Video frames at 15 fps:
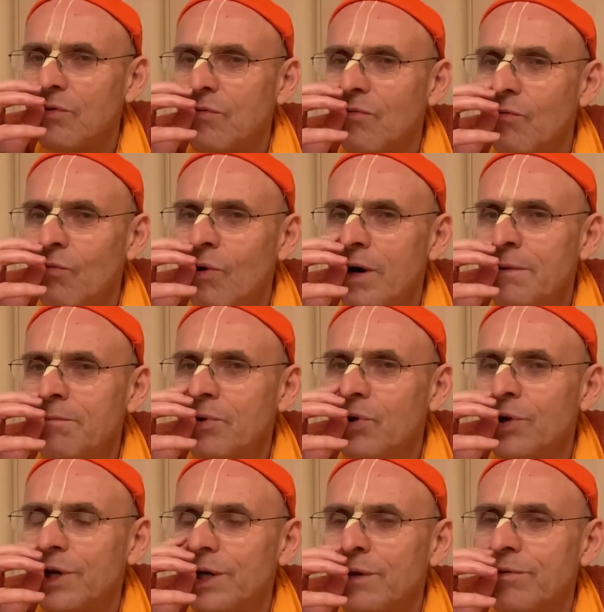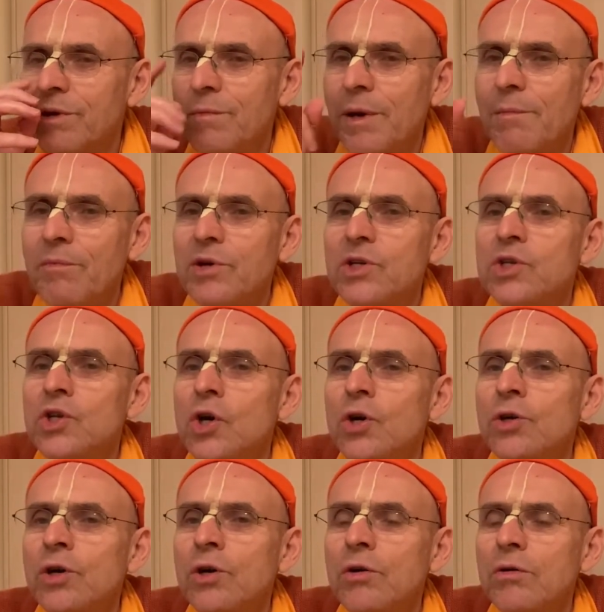one boy remembered,
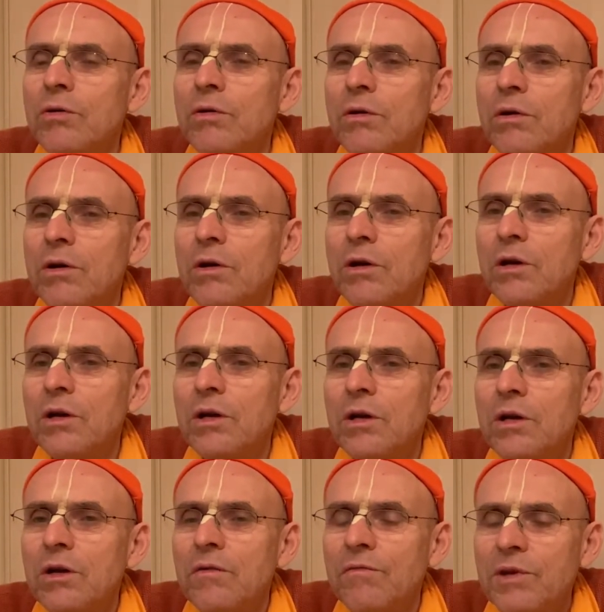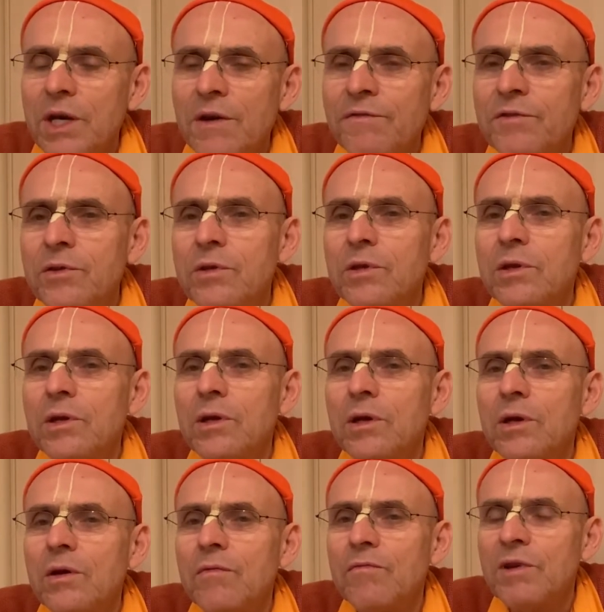no, we have
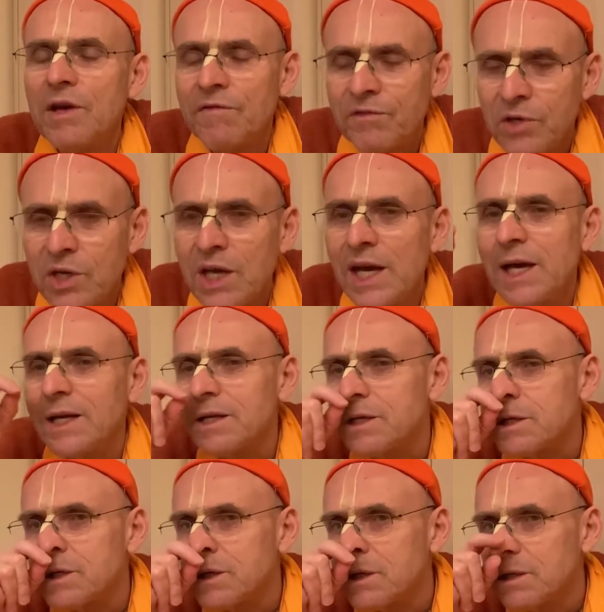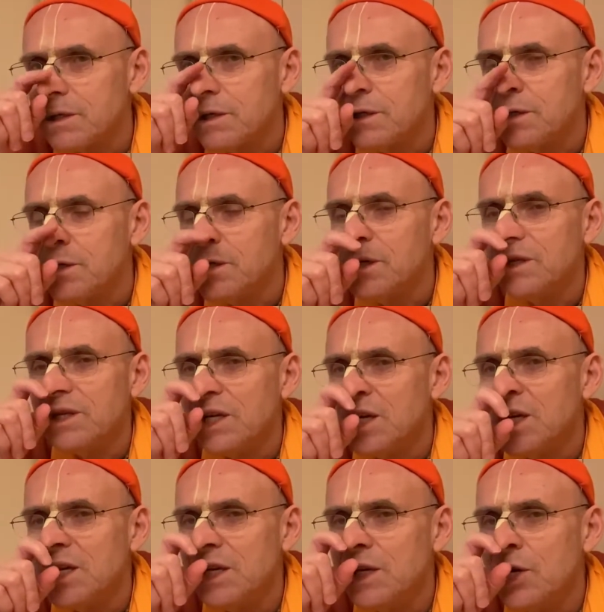to get the
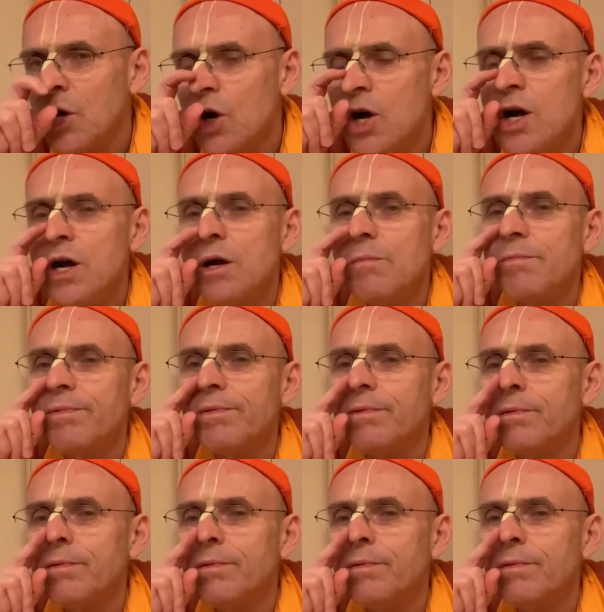healing herb.